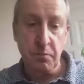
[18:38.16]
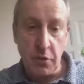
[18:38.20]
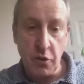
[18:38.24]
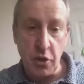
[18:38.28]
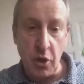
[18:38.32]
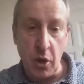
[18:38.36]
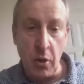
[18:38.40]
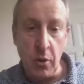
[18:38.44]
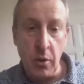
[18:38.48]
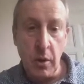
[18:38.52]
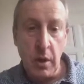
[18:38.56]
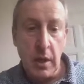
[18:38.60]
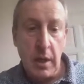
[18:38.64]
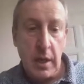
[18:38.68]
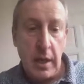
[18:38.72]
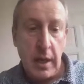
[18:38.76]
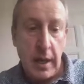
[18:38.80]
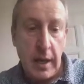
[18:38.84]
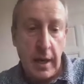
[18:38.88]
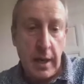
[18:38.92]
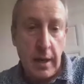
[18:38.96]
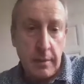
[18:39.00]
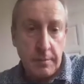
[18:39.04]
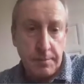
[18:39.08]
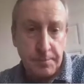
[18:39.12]
So.
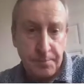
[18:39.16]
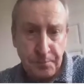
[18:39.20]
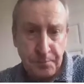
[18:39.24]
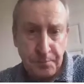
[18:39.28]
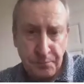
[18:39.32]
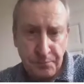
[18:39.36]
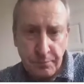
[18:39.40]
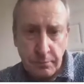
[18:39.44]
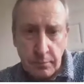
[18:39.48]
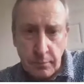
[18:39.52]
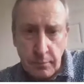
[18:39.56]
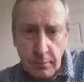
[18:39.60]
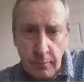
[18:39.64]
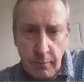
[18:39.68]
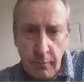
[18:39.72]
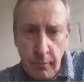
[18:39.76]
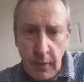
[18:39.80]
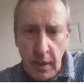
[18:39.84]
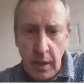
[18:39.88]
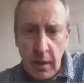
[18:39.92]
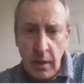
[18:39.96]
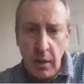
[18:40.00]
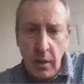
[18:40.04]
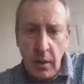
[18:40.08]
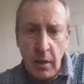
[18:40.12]
Um,
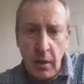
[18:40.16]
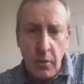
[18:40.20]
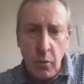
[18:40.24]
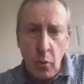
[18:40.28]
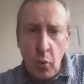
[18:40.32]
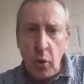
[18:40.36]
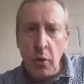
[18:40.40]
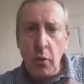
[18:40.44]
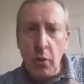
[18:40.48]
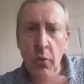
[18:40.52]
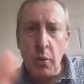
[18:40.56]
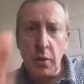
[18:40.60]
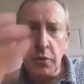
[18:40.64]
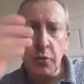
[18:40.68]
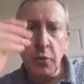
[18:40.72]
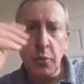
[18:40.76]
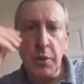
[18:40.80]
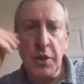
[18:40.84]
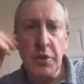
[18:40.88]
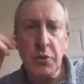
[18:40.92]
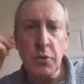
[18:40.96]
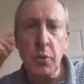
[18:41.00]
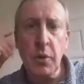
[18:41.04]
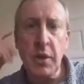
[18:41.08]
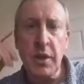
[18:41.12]
what, what do
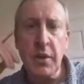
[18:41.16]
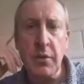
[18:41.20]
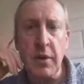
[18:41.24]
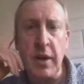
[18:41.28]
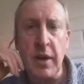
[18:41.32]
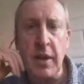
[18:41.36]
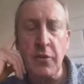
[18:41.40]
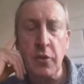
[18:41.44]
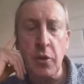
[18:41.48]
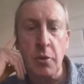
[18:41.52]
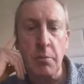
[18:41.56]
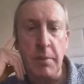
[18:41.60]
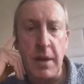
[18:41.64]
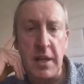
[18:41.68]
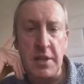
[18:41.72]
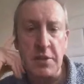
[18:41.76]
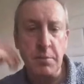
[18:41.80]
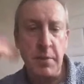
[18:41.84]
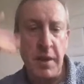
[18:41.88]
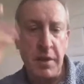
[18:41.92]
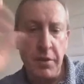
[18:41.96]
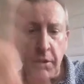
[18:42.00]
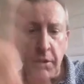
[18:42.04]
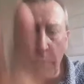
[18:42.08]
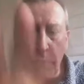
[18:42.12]
we do in random batch
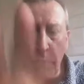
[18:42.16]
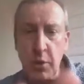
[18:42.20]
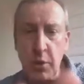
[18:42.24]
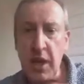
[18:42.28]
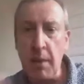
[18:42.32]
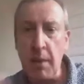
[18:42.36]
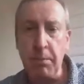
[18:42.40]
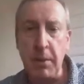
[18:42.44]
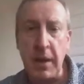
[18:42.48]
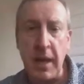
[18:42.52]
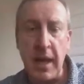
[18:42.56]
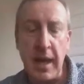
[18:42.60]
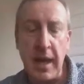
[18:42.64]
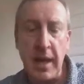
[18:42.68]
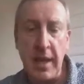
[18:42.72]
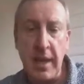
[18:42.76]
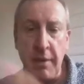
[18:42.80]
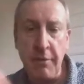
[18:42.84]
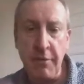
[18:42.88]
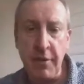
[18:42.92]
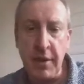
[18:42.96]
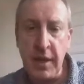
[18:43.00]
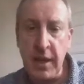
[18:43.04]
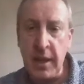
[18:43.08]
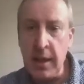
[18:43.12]
method? We apply a
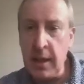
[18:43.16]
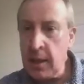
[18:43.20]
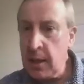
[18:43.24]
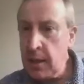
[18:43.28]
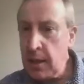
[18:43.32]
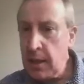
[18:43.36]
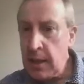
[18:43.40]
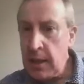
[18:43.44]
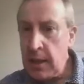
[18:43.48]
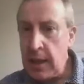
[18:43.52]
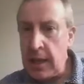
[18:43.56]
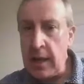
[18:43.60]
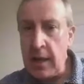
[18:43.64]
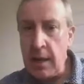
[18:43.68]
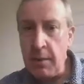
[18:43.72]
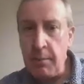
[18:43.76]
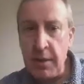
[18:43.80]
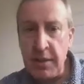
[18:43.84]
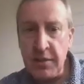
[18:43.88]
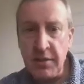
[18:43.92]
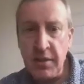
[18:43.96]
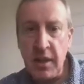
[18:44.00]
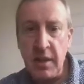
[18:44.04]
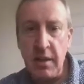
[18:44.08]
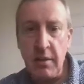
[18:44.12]
very
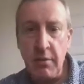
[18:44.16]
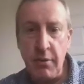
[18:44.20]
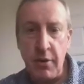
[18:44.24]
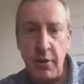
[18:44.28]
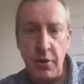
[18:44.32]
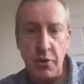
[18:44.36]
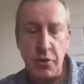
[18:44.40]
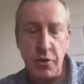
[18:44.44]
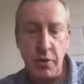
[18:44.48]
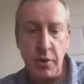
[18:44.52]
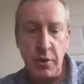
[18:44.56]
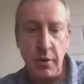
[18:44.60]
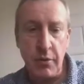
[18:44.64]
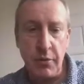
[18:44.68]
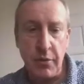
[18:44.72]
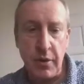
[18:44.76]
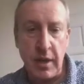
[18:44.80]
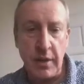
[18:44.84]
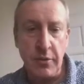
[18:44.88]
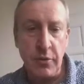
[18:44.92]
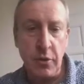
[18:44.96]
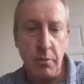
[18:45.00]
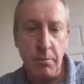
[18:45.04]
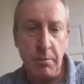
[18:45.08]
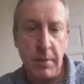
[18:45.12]
elementary version of
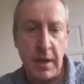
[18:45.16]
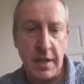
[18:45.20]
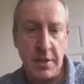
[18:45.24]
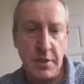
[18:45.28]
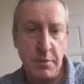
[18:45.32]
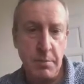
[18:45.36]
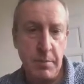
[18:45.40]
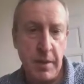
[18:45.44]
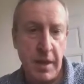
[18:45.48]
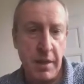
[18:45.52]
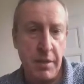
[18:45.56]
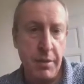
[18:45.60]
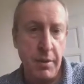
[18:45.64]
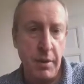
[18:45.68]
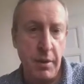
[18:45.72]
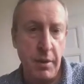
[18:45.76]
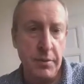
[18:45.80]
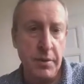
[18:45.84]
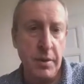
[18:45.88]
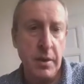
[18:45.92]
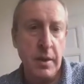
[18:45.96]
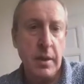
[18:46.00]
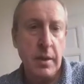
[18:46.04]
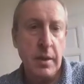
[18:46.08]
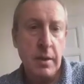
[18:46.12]
random batch method,
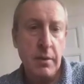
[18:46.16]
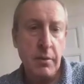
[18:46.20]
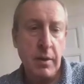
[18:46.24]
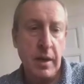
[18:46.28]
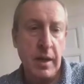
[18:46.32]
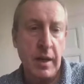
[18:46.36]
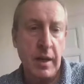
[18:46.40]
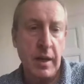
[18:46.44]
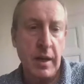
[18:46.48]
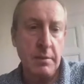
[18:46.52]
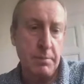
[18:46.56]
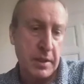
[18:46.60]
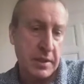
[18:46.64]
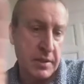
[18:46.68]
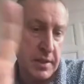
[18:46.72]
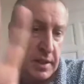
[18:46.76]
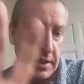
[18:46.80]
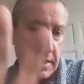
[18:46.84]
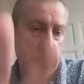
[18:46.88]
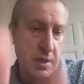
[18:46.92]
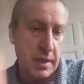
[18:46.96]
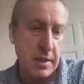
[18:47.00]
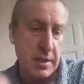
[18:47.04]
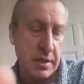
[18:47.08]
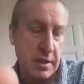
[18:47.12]
right? But
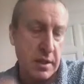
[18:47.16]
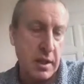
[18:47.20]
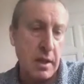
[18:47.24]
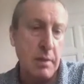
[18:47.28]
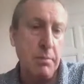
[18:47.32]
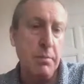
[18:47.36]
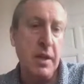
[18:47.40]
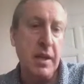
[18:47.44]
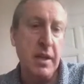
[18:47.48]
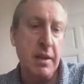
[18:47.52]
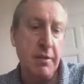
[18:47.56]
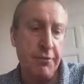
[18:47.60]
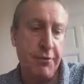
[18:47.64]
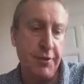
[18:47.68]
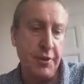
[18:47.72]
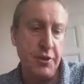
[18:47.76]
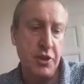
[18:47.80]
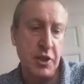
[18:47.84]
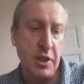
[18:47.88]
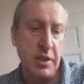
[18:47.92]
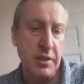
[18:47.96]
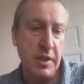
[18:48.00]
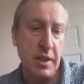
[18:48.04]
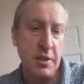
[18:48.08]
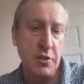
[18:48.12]
it's extremely
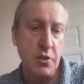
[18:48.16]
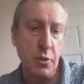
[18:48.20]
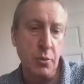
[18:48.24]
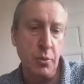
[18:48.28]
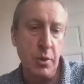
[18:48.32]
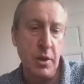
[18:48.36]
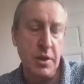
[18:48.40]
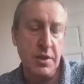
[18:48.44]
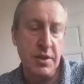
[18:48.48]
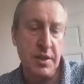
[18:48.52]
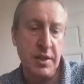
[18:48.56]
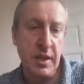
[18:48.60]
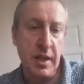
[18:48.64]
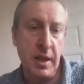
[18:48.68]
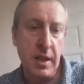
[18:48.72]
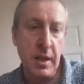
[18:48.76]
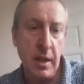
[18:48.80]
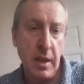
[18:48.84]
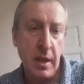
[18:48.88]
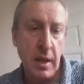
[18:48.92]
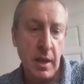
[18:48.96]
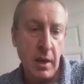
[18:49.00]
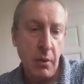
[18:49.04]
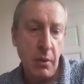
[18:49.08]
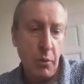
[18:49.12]
efficient. As you will
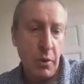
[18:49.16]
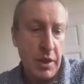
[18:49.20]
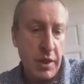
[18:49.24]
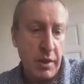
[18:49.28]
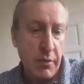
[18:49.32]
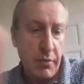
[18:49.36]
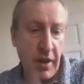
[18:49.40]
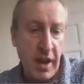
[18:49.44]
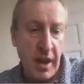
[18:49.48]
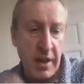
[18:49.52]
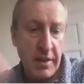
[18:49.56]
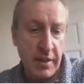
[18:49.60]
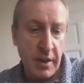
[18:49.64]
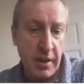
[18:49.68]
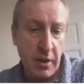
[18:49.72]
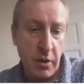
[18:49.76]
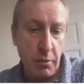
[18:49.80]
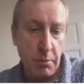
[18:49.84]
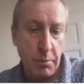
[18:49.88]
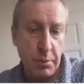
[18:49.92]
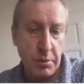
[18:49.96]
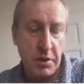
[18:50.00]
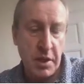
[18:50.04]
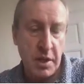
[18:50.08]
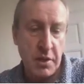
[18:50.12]
see, we divide the
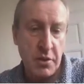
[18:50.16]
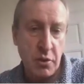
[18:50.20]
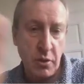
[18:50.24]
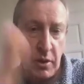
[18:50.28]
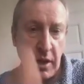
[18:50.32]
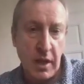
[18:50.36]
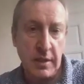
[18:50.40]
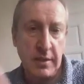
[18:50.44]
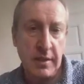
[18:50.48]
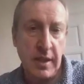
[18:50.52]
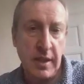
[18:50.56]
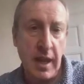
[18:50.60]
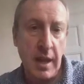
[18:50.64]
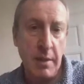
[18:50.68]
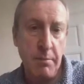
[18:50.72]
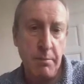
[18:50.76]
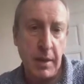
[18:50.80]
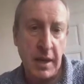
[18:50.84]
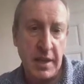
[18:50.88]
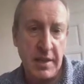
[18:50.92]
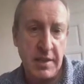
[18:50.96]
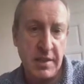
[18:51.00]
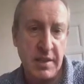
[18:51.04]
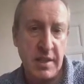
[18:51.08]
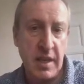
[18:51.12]
computational time
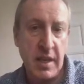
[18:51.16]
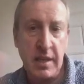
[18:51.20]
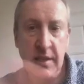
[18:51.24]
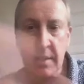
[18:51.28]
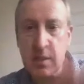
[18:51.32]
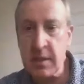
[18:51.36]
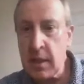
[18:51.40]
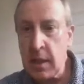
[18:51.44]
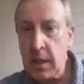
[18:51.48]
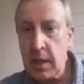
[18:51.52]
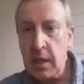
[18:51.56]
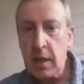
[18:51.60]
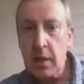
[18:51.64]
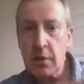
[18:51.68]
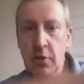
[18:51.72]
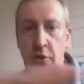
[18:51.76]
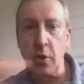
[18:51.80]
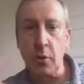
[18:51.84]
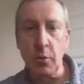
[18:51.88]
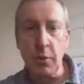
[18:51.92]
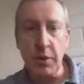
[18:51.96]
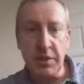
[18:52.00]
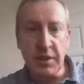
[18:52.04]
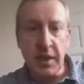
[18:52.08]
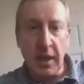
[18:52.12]
by six.
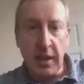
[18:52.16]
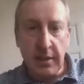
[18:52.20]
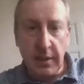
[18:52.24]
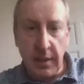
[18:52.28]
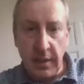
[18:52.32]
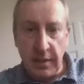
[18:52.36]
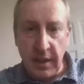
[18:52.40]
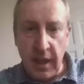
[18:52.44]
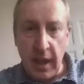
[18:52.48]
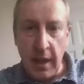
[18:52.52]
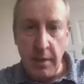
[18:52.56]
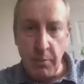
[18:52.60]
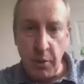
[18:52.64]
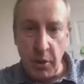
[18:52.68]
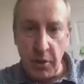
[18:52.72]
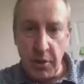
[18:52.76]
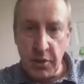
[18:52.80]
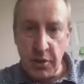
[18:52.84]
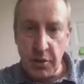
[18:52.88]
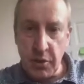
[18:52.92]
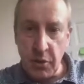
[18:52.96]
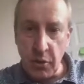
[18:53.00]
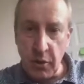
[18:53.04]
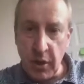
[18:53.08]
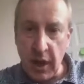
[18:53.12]
So we take the time
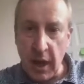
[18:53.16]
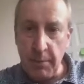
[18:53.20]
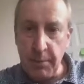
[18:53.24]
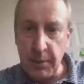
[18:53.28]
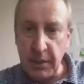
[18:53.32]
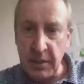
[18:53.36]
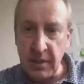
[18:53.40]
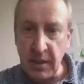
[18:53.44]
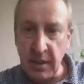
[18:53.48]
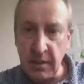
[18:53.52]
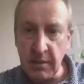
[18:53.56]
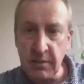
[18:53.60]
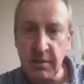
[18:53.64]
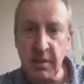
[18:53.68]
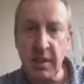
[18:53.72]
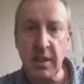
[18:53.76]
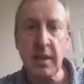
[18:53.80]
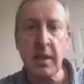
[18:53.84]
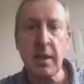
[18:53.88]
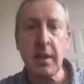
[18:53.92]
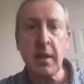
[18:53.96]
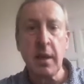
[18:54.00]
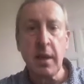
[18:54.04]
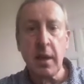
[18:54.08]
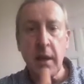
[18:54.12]
horizon capital
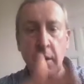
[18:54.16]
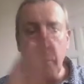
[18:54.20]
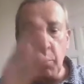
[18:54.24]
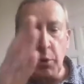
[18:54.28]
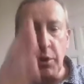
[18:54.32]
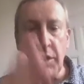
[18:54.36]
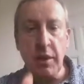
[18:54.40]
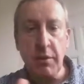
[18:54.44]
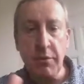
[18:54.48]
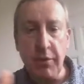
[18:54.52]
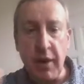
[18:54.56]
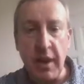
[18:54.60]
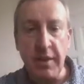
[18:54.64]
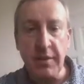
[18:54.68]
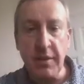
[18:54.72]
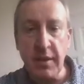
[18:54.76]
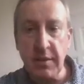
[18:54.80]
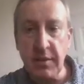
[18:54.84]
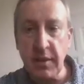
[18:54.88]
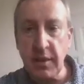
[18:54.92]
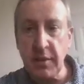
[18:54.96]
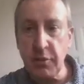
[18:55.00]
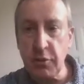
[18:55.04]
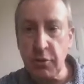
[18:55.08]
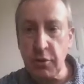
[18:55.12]
T, we divide
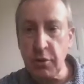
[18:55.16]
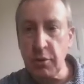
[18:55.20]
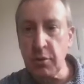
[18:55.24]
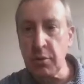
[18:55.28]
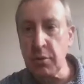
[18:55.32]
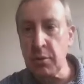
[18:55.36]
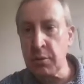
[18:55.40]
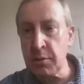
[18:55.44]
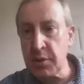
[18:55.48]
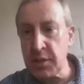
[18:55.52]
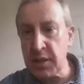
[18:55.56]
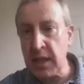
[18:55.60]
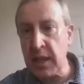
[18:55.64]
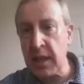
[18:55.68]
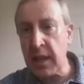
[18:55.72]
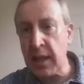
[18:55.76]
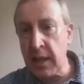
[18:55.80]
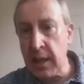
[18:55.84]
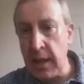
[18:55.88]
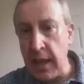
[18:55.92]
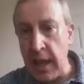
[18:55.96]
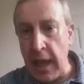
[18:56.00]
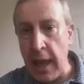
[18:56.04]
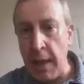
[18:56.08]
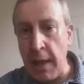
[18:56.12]
it into,
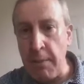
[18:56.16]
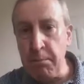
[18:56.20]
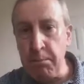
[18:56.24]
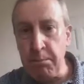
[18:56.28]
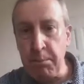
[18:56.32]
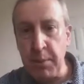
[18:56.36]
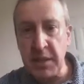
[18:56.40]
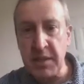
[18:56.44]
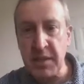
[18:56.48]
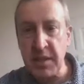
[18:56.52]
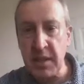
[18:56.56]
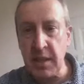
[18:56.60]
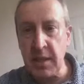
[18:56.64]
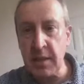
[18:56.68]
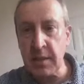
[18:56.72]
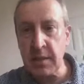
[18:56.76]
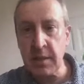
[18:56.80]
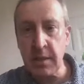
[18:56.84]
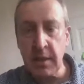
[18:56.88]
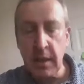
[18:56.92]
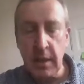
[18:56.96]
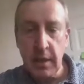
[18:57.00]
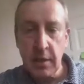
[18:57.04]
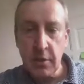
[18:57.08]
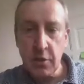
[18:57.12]
say, m
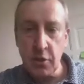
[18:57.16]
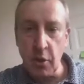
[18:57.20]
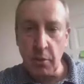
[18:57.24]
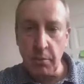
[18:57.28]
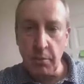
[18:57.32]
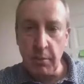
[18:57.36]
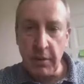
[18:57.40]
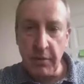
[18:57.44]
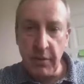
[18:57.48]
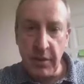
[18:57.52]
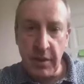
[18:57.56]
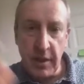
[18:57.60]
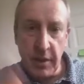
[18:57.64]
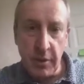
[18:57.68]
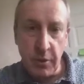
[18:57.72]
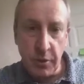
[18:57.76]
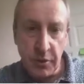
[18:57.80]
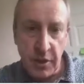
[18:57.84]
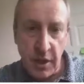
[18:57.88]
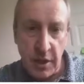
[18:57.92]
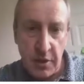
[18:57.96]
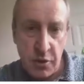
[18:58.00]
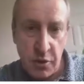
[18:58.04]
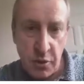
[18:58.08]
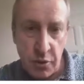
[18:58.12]
pieces. So maybe the
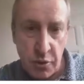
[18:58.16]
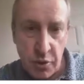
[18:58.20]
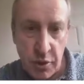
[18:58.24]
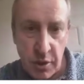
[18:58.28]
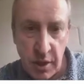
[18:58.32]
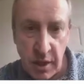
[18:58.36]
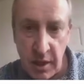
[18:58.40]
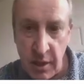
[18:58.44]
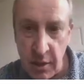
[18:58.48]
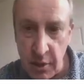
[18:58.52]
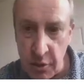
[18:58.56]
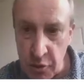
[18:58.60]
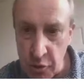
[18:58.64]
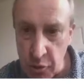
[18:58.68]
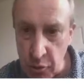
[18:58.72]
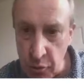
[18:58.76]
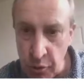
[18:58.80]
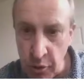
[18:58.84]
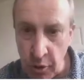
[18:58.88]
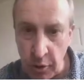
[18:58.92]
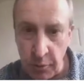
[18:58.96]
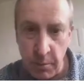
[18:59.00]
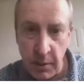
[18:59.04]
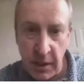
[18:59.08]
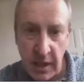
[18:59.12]
notations here should
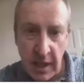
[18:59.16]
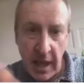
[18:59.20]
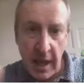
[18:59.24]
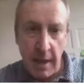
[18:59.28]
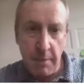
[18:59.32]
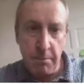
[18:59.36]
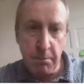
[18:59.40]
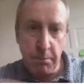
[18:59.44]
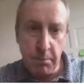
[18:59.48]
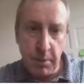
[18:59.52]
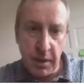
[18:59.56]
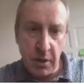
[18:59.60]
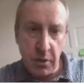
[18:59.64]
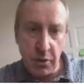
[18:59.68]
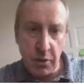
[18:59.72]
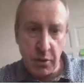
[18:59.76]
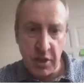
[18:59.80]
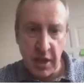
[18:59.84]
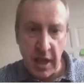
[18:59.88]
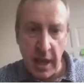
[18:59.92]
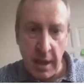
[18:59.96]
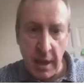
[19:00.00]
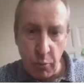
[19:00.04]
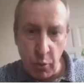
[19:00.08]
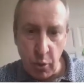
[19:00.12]
not be m because
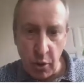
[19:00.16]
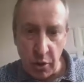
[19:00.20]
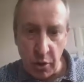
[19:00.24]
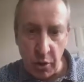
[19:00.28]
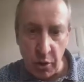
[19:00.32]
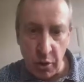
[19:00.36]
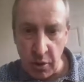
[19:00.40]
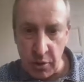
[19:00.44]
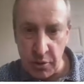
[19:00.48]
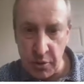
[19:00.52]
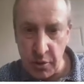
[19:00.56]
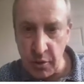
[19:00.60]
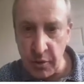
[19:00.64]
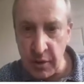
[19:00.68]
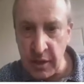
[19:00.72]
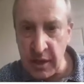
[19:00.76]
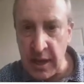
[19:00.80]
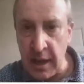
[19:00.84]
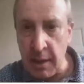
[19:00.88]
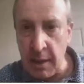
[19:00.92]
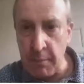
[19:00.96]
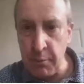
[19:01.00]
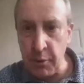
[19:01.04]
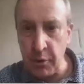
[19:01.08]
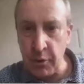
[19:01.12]
m was also the
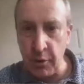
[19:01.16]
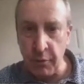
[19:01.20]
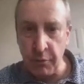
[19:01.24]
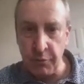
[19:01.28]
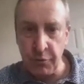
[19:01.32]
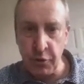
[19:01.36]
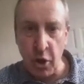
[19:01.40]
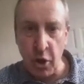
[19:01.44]
number of